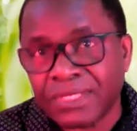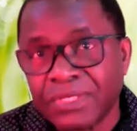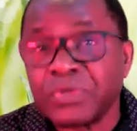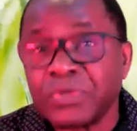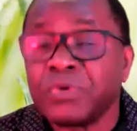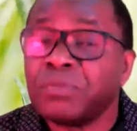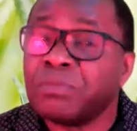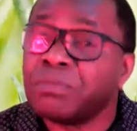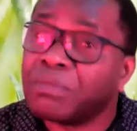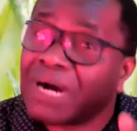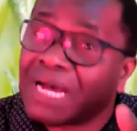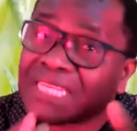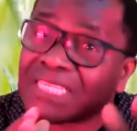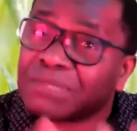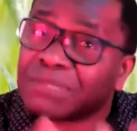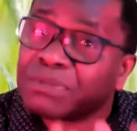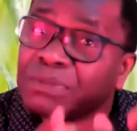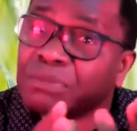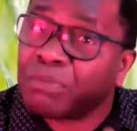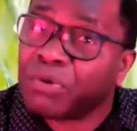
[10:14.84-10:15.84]
You
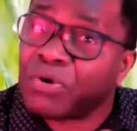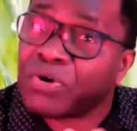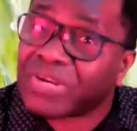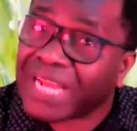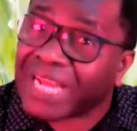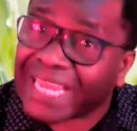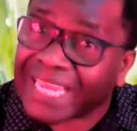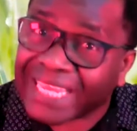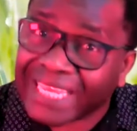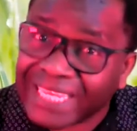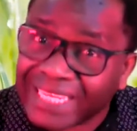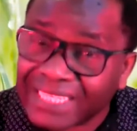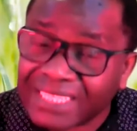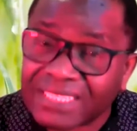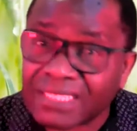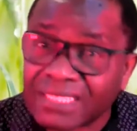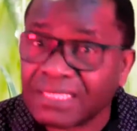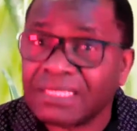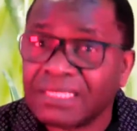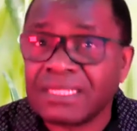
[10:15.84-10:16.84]
must be born again.
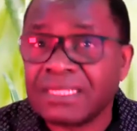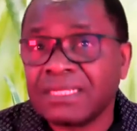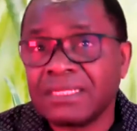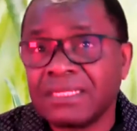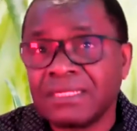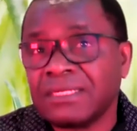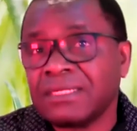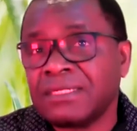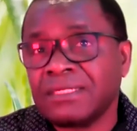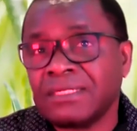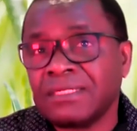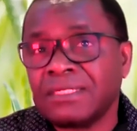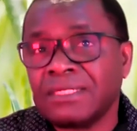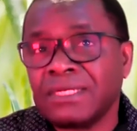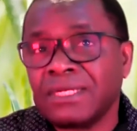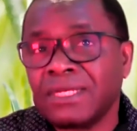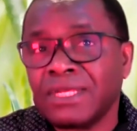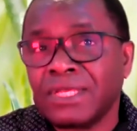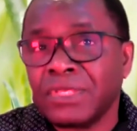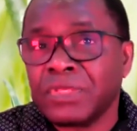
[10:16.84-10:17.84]

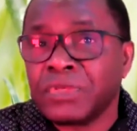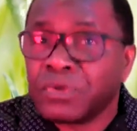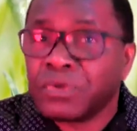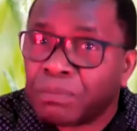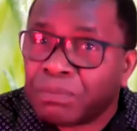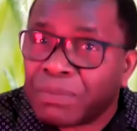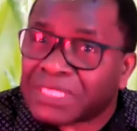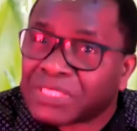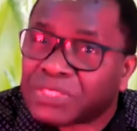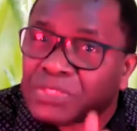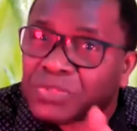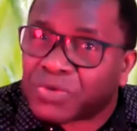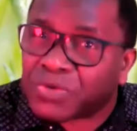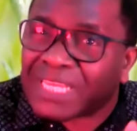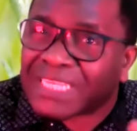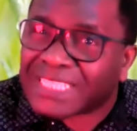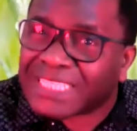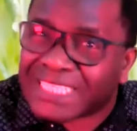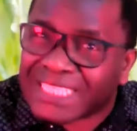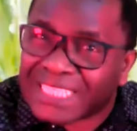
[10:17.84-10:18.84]
You must
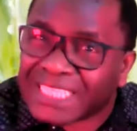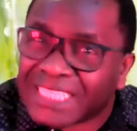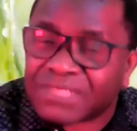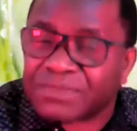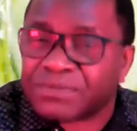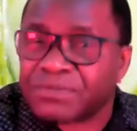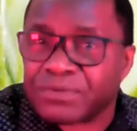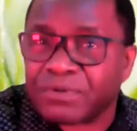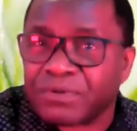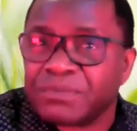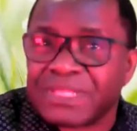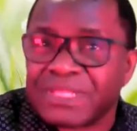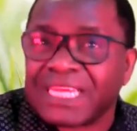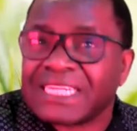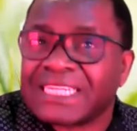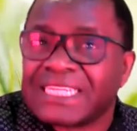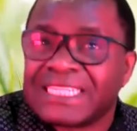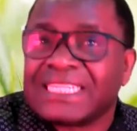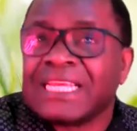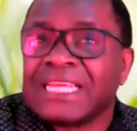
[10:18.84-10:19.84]
transit from
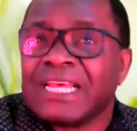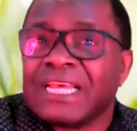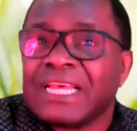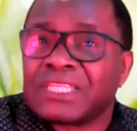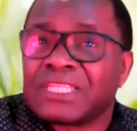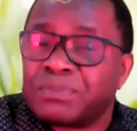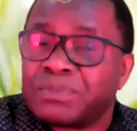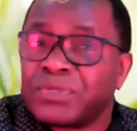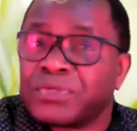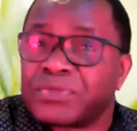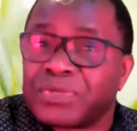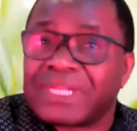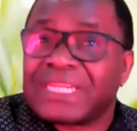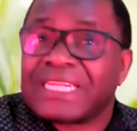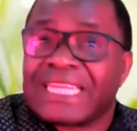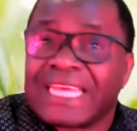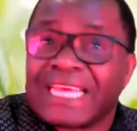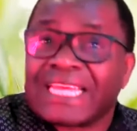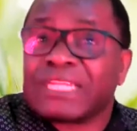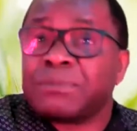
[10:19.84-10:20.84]
that spiritual
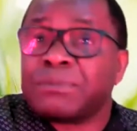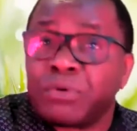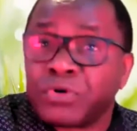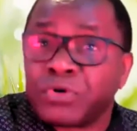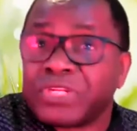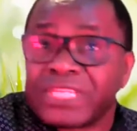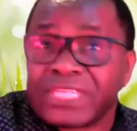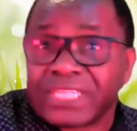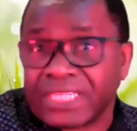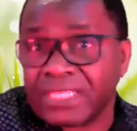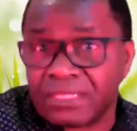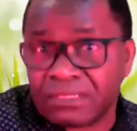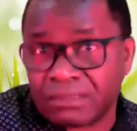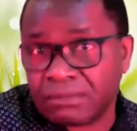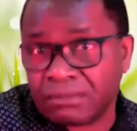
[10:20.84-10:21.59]
dead body